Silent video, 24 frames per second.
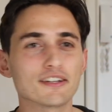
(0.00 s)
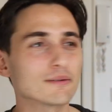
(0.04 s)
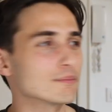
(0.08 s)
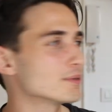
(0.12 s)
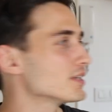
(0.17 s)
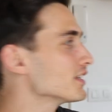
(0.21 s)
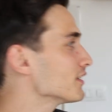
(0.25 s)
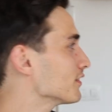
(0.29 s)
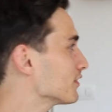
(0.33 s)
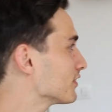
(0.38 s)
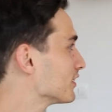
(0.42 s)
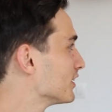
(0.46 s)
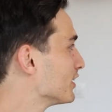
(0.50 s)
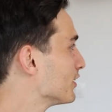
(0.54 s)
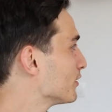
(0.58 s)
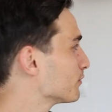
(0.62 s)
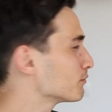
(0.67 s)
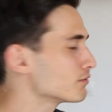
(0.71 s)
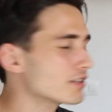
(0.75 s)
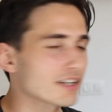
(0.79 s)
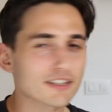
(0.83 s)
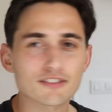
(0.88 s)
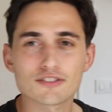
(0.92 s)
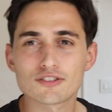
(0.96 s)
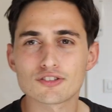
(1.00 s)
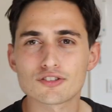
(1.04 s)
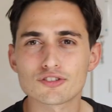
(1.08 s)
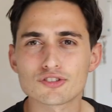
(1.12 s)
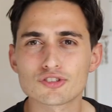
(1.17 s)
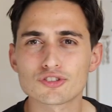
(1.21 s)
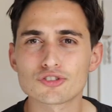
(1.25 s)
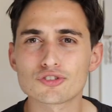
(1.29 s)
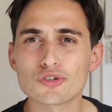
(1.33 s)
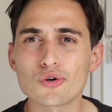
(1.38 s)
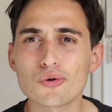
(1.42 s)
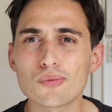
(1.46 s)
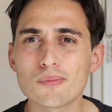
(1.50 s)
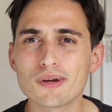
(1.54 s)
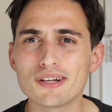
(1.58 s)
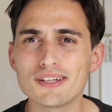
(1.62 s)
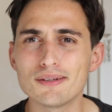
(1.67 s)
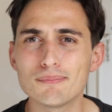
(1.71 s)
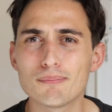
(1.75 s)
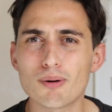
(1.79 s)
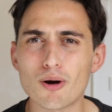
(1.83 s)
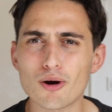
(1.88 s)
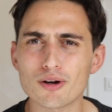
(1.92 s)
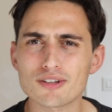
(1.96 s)
I mean, we had so
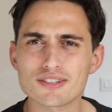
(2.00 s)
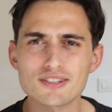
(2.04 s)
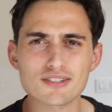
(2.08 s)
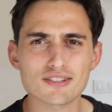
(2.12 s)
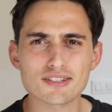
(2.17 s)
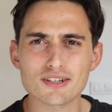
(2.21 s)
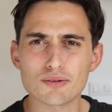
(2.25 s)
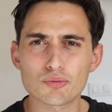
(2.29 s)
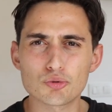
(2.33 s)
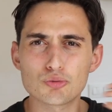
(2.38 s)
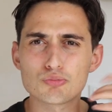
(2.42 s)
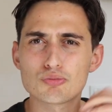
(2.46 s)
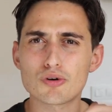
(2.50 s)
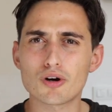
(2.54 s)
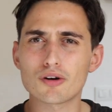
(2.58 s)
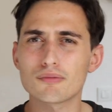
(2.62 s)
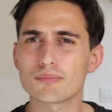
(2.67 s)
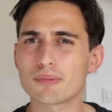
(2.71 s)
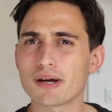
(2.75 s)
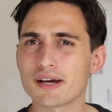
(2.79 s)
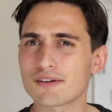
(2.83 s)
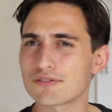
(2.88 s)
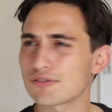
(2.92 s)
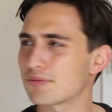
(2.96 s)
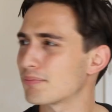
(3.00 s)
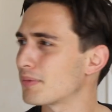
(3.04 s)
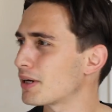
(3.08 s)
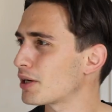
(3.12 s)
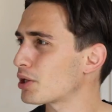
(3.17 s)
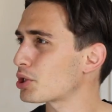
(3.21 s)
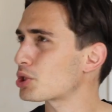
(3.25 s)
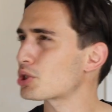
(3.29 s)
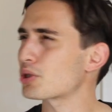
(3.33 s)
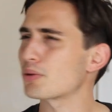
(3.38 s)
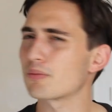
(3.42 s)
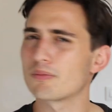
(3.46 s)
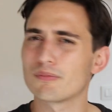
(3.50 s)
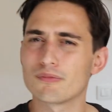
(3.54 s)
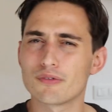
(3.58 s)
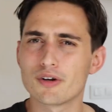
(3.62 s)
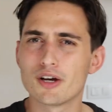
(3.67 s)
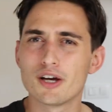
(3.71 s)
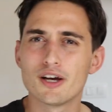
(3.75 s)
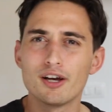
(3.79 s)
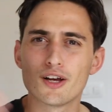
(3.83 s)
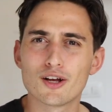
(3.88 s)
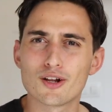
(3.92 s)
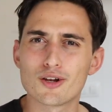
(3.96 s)
many boxes that we brought back from Belgium,